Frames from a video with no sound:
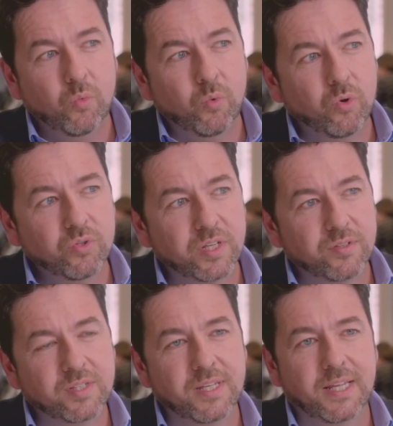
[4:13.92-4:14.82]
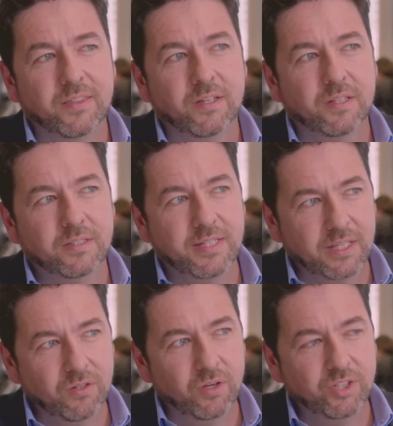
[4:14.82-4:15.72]
We're also seeing that
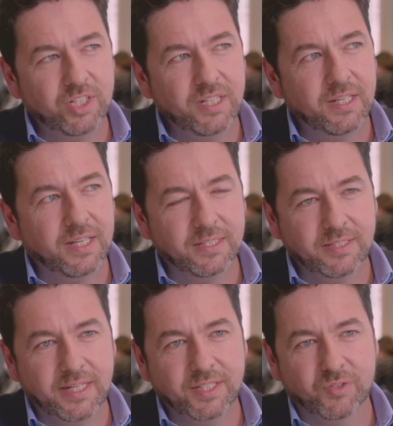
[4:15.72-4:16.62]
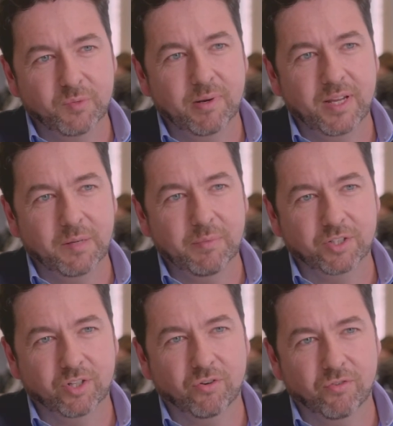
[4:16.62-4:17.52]
technology and data are playing a much
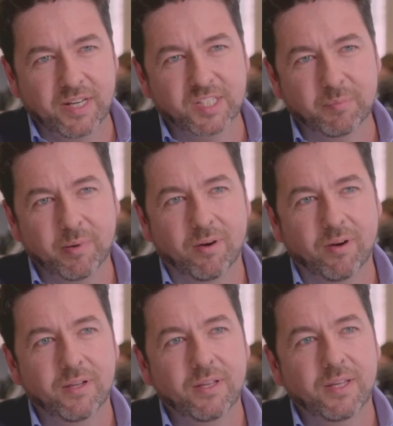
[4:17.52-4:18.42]
greater part